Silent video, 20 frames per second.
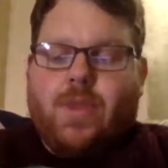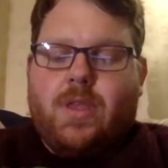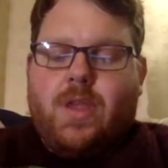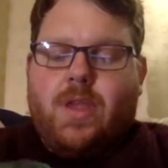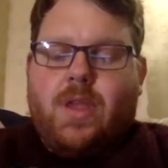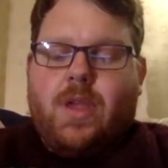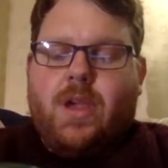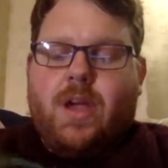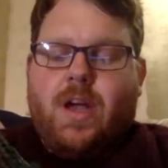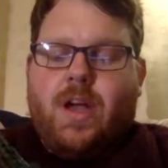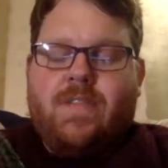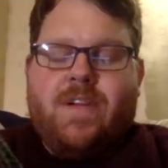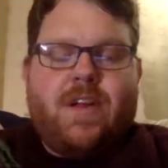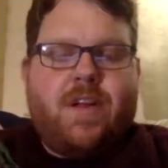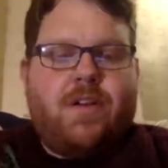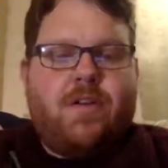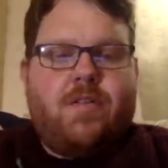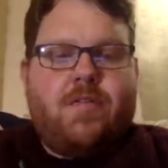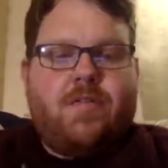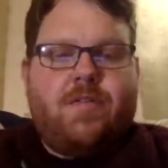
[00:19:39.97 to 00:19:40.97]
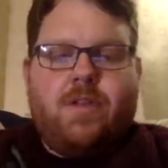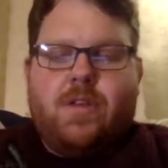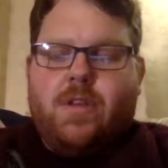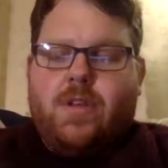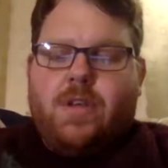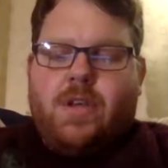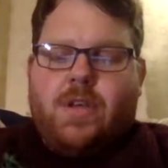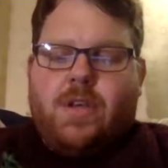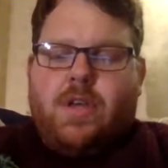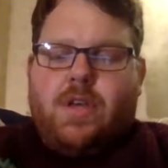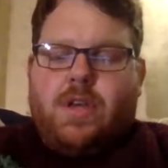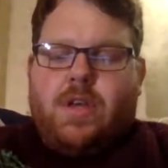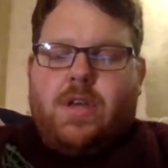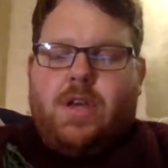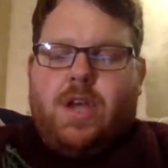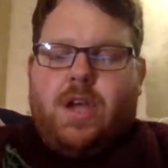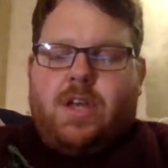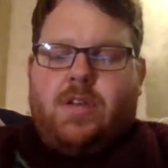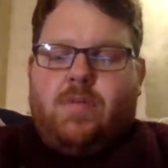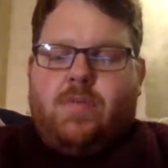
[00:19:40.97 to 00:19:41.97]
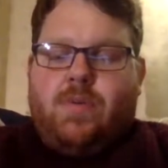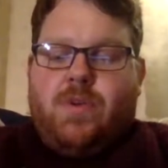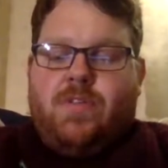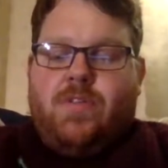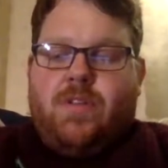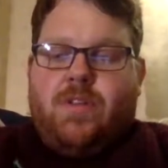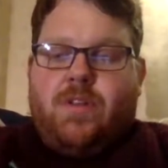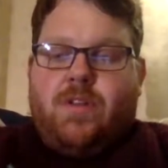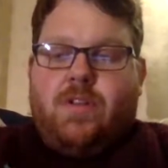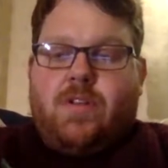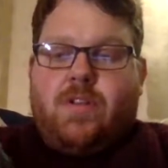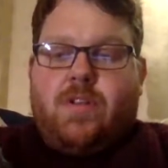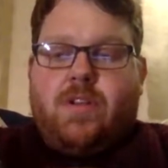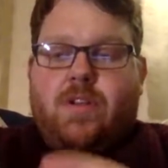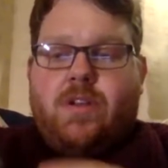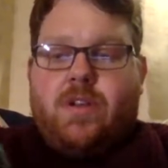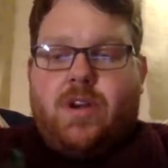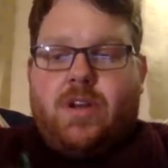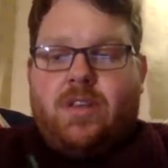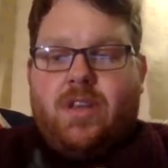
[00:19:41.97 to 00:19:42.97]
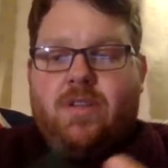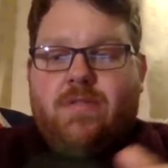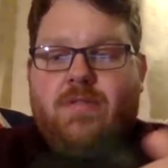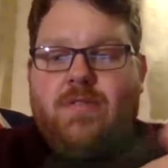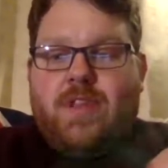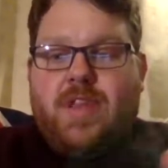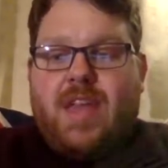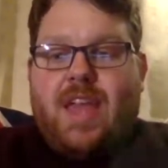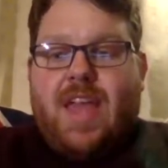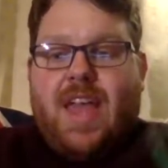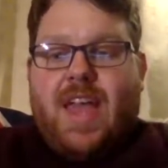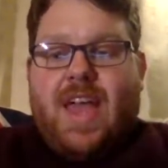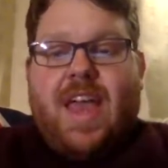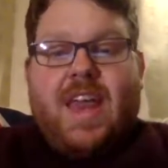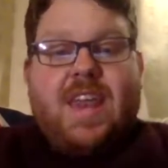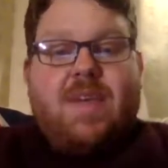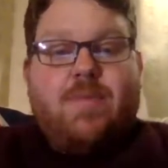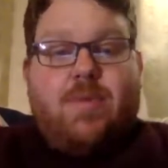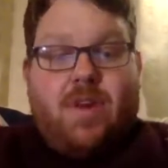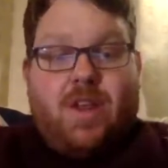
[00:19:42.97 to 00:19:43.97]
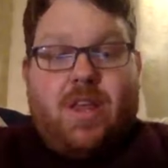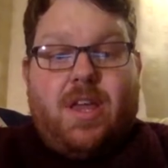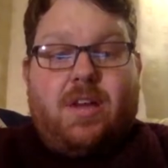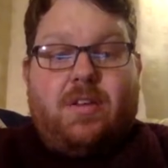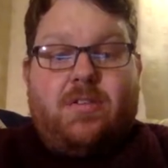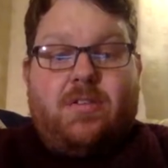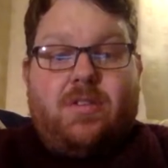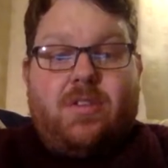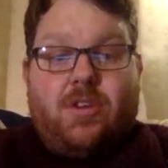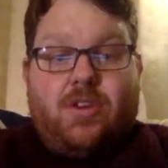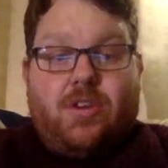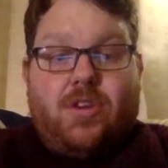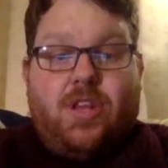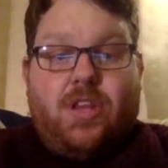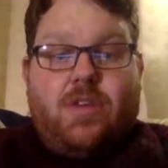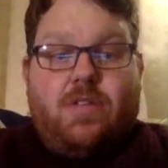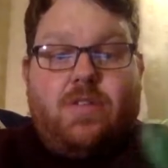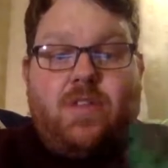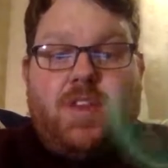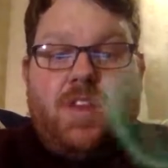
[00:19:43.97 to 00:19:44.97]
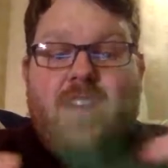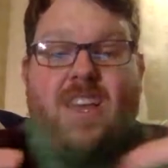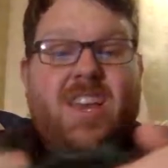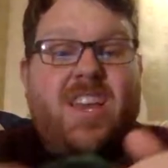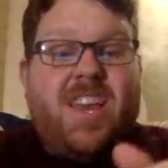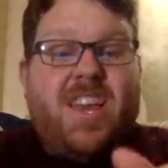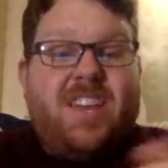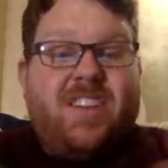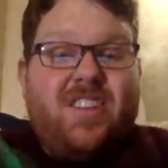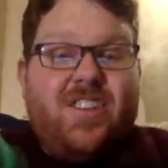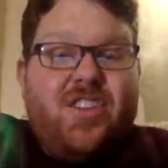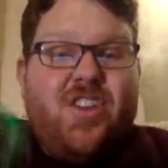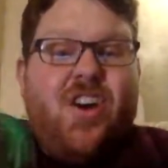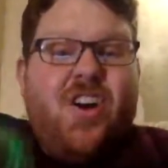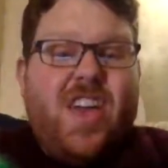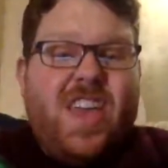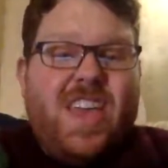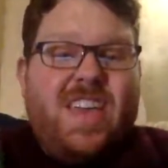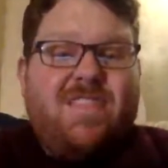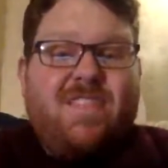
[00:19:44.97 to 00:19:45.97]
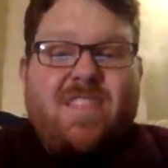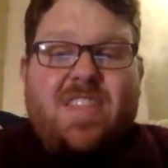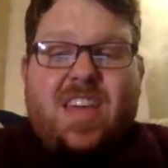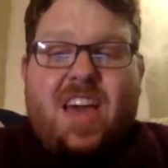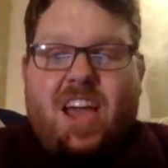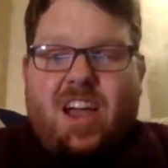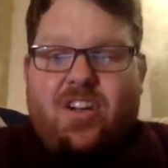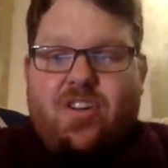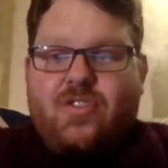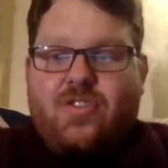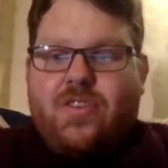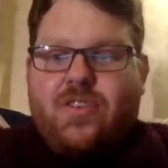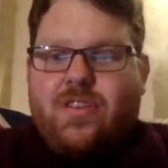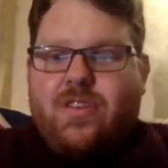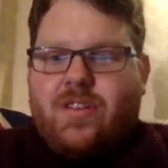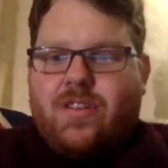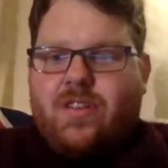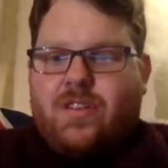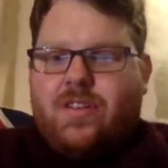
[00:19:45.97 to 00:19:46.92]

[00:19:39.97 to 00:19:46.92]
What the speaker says: I've had enough. And to be perfectly honest, I don't think anybody else should use it. It's not even that good.